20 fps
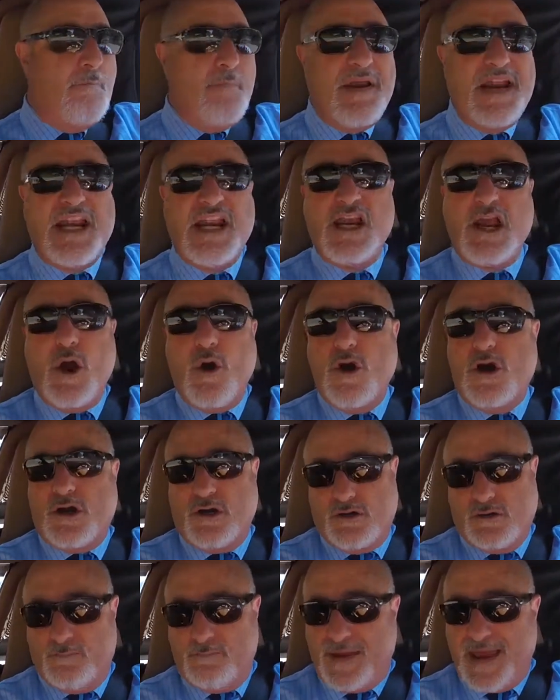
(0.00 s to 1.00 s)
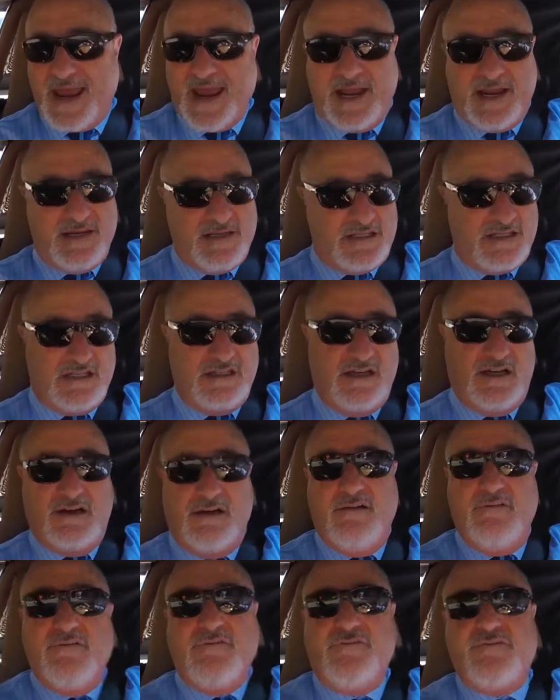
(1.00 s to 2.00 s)
mediocre bands, the
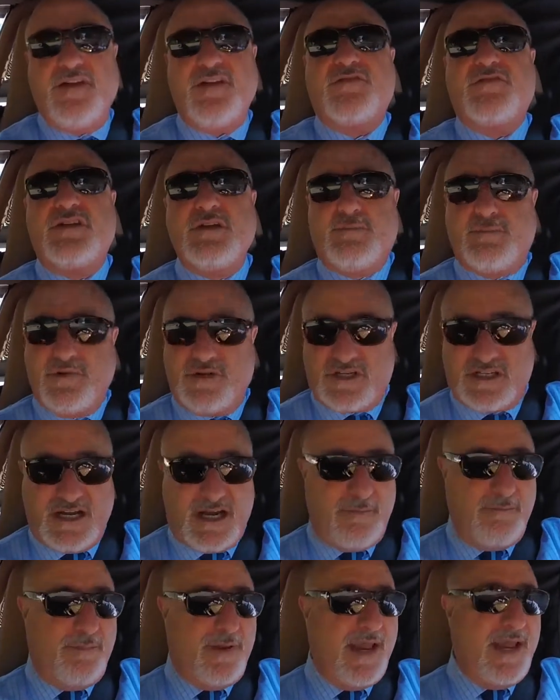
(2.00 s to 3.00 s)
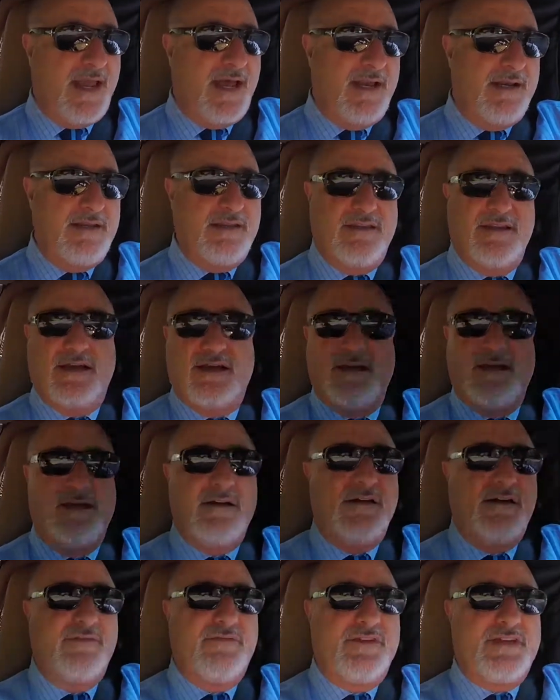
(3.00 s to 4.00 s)
50% band, the,
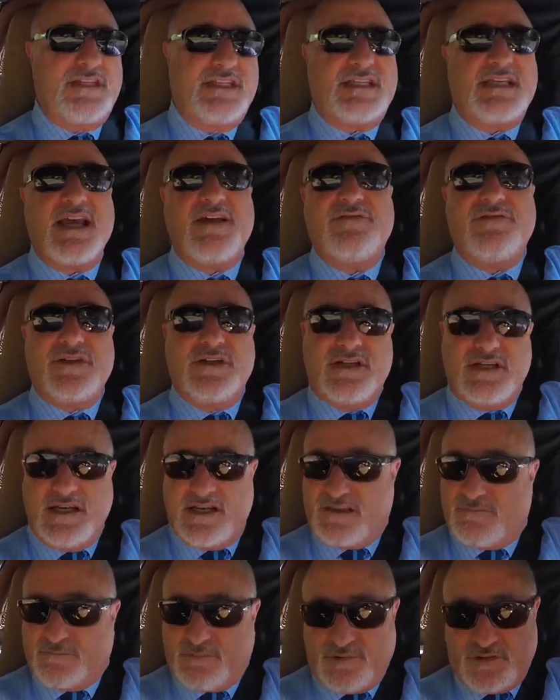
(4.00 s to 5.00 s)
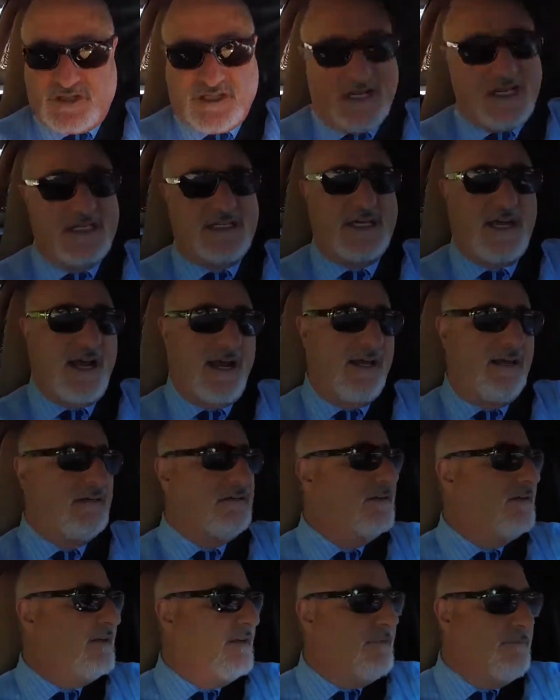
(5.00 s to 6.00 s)
the 70th
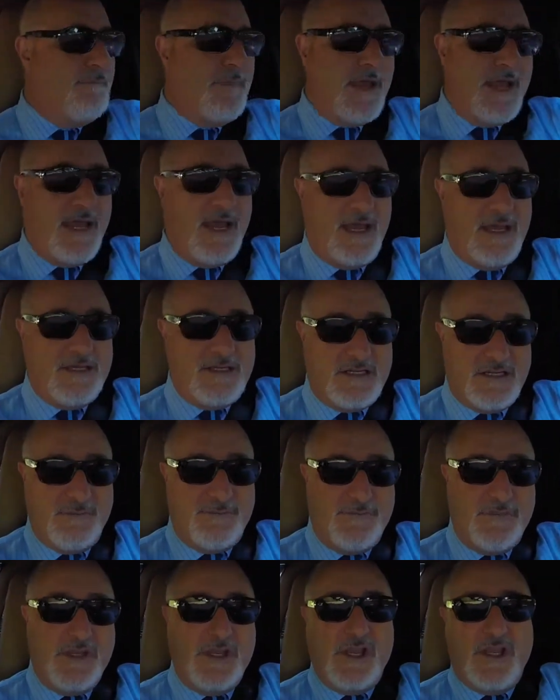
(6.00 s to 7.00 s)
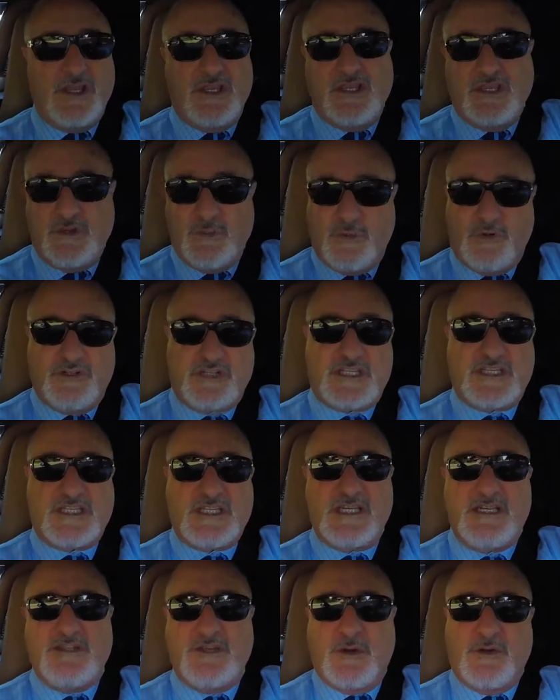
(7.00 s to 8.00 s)
percentile band, you will
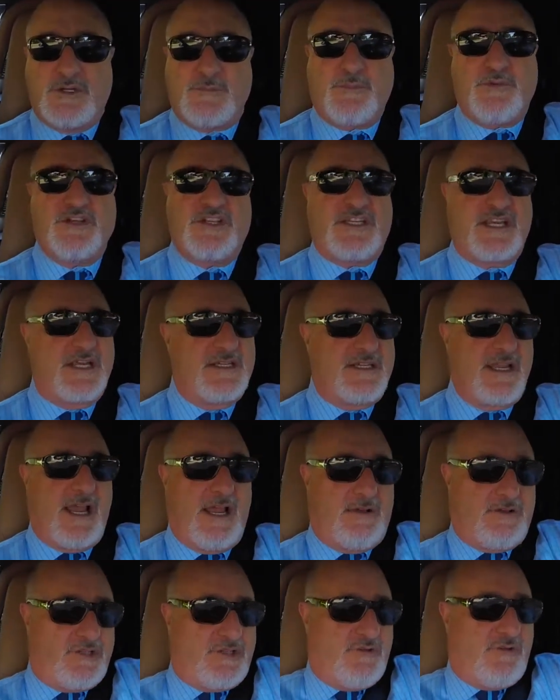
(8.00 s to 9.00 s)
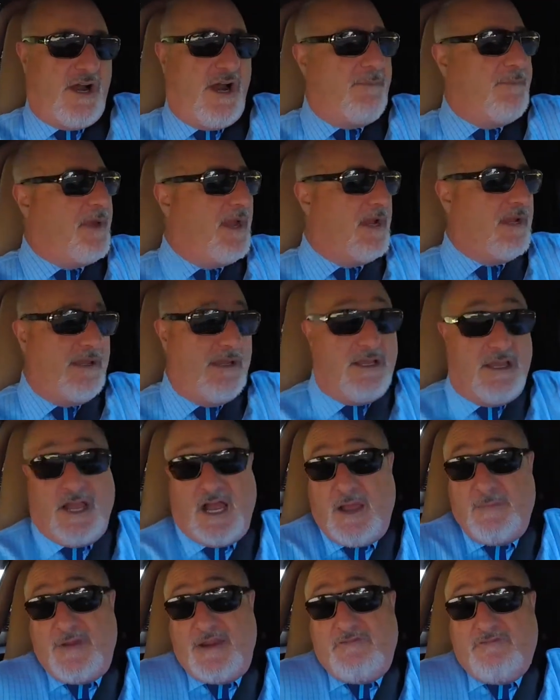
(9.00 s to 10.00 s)
see those percentiles dropping.
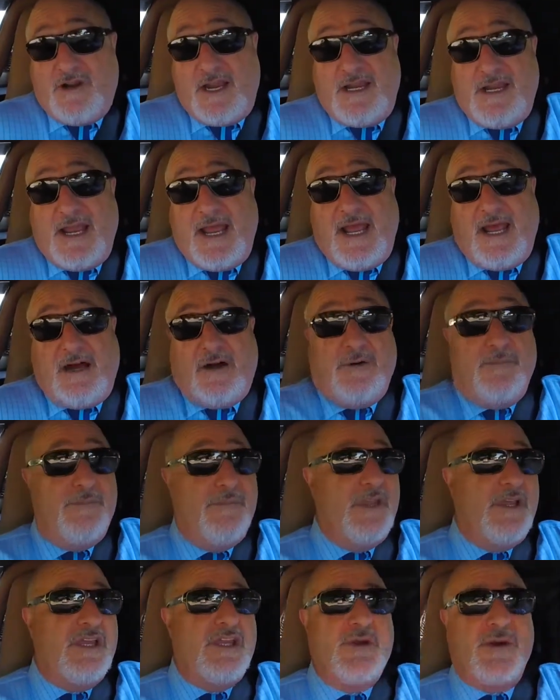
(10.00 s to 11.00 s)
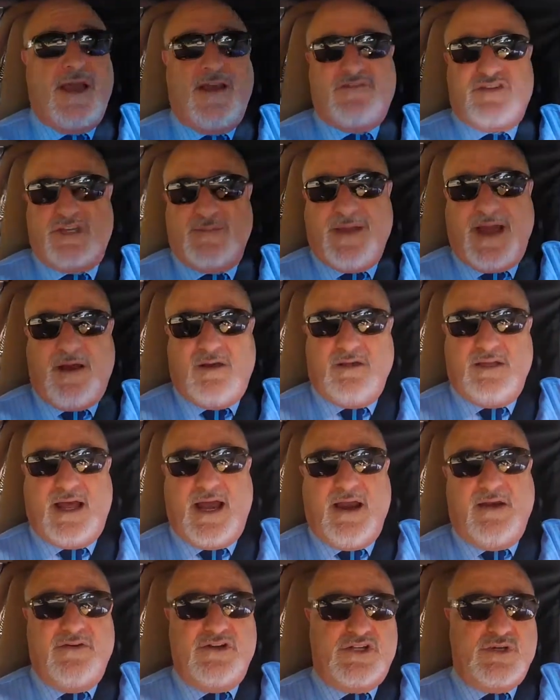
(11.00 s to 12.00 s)
I mean, right now, you have some
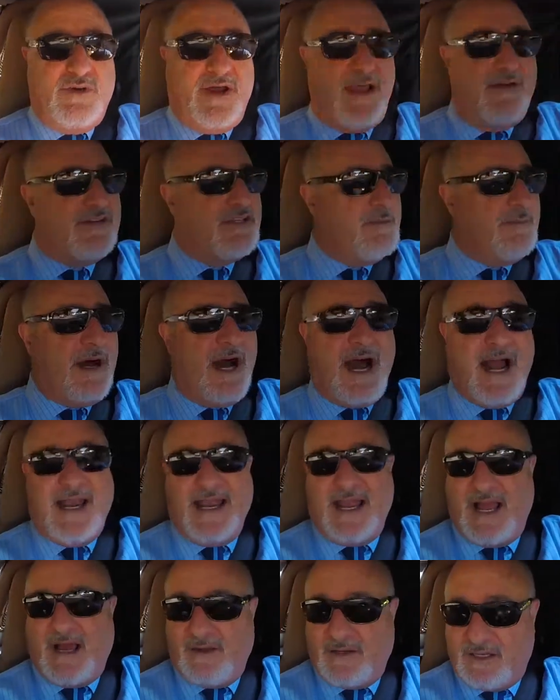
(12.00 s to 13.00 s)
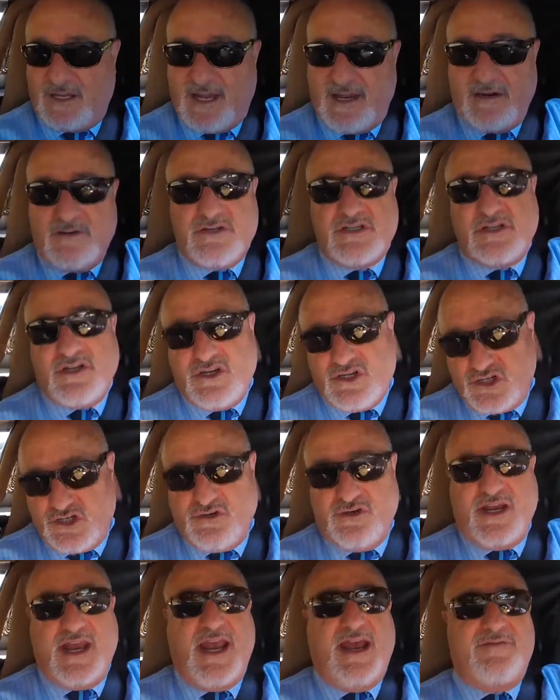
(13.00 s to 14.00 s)
outliers. You have some high outliers.
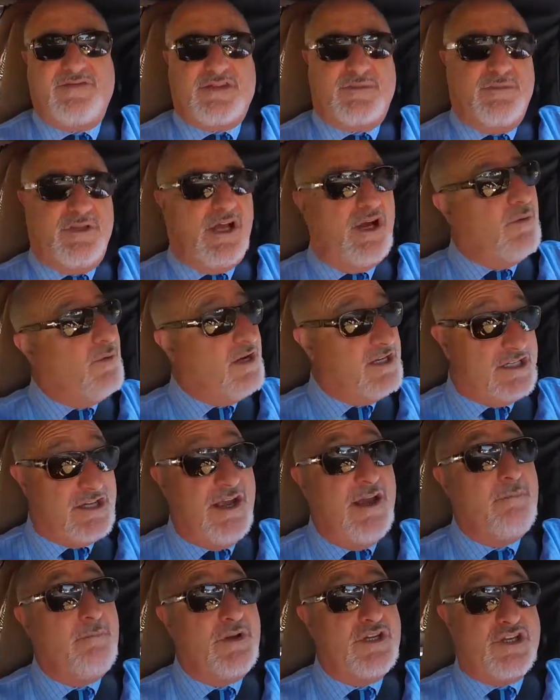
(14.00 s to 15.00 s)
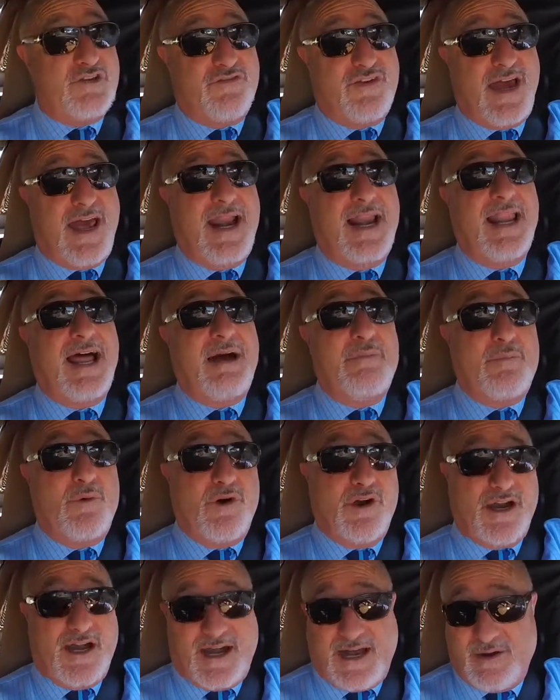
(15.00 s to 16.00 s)
Sure, you have some low ones, but you've got a lot
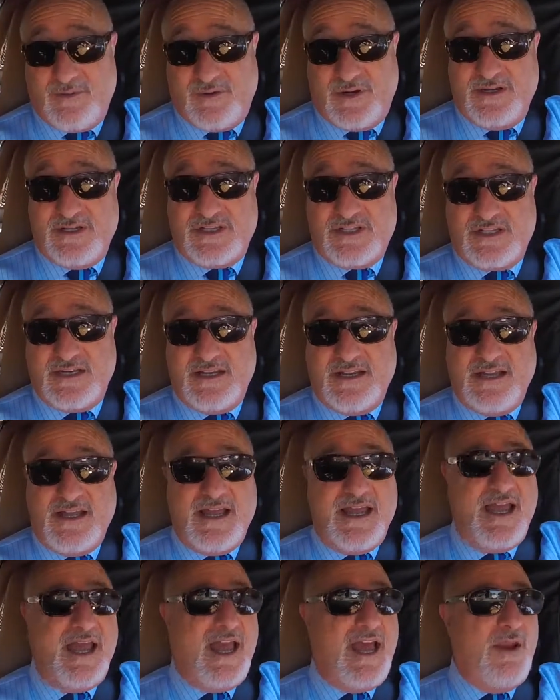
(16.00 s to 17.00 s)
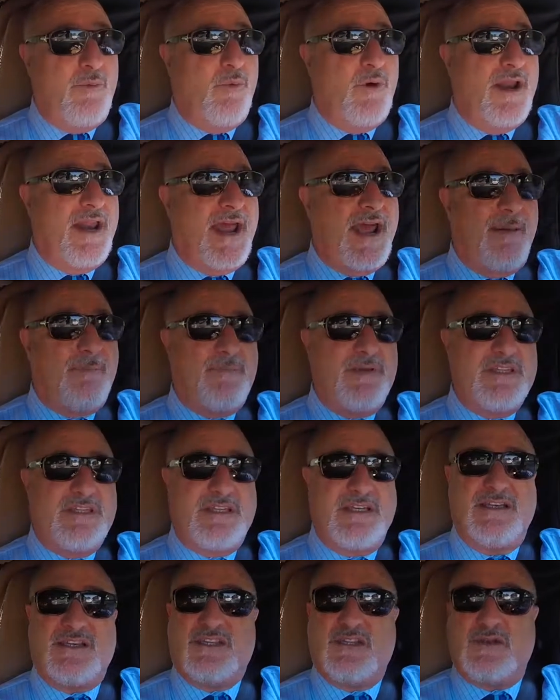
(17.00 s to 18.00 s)
more high ones. And what
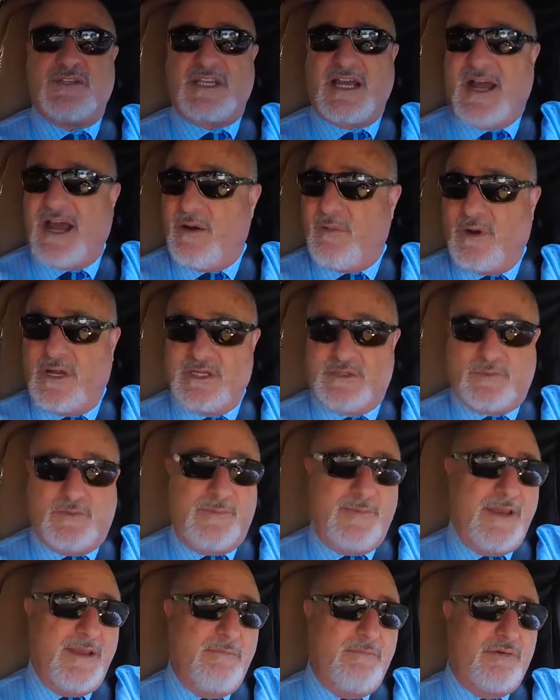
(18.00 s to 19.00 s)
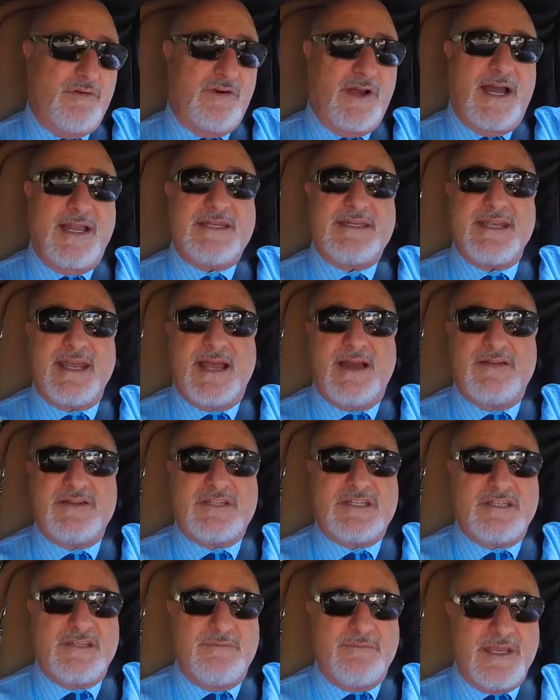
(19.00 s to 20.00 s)
happens is those high ones will be brought
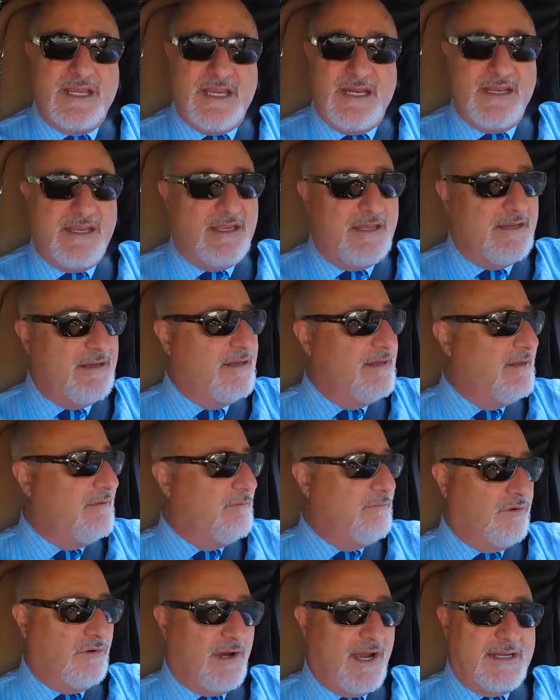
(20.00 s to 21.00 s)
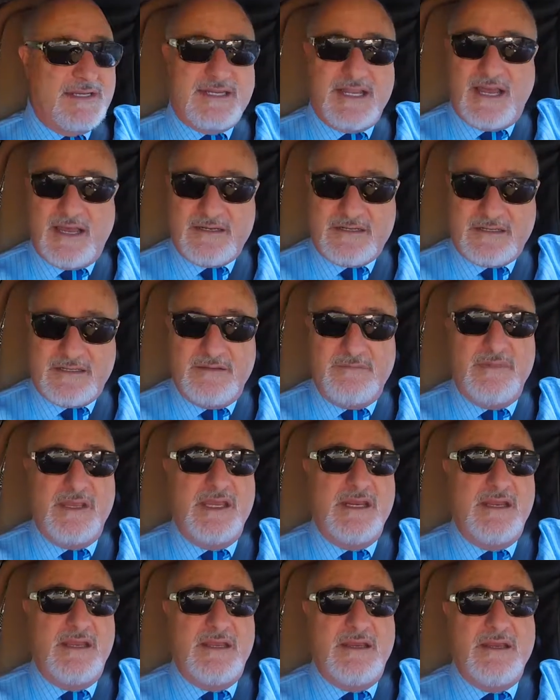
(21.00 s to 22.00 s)
down to the median, brought down to the
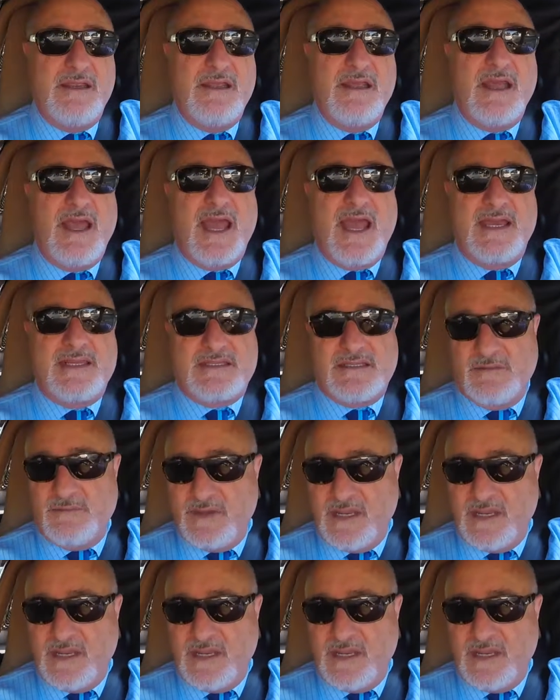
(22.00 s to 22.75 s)
median as the